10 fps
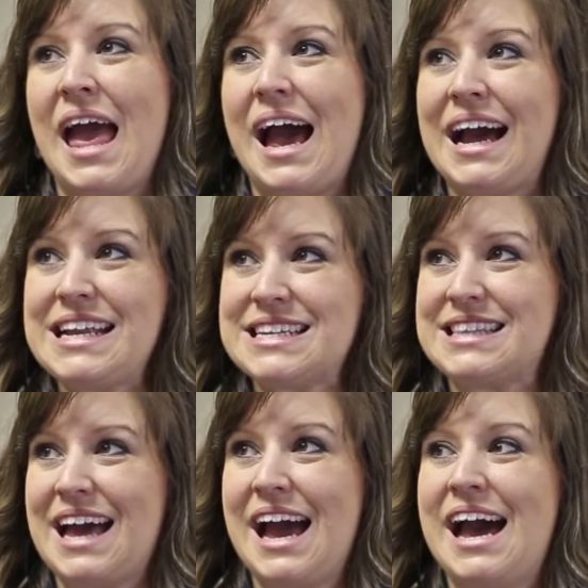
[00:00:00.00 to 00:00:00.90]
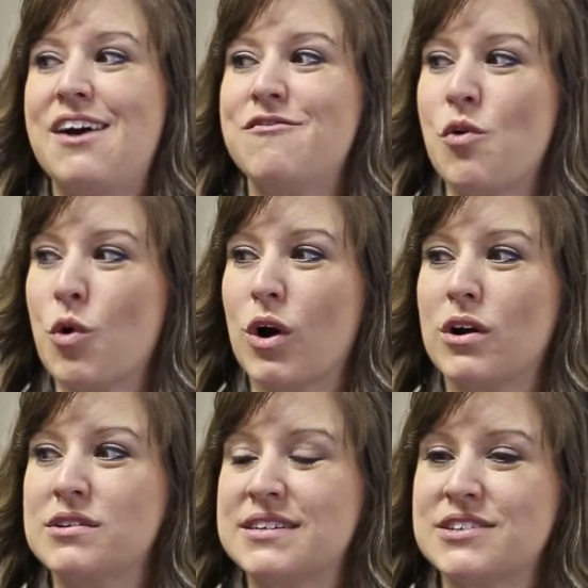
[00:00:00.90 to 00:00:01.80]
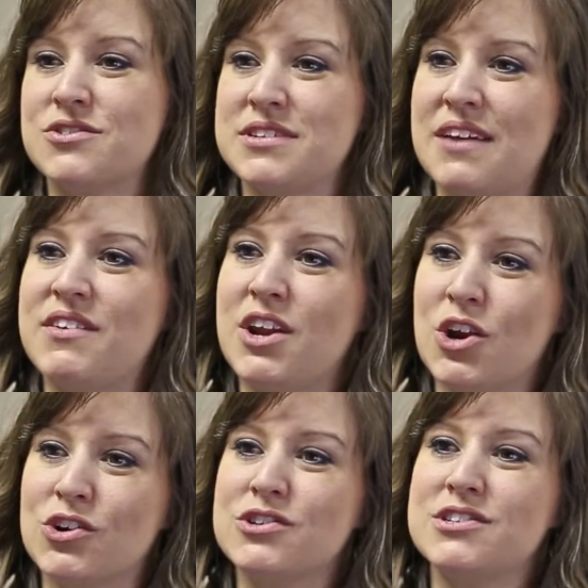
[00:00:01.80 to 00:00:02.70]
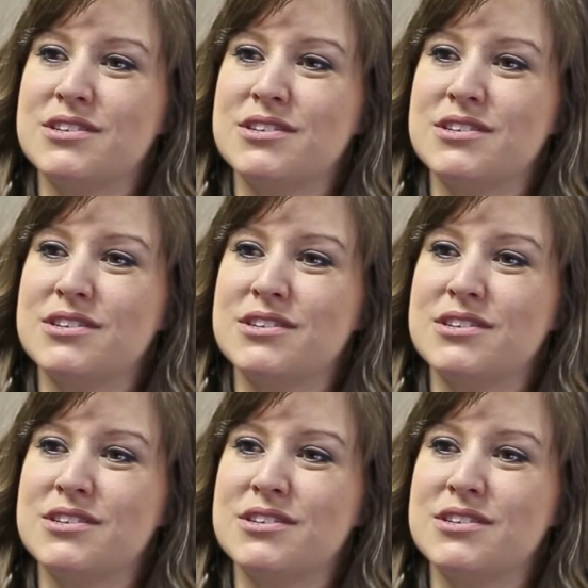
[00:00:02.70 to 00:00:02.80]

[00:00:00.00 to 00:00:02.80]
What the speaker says: I did that for 6 or 7 years.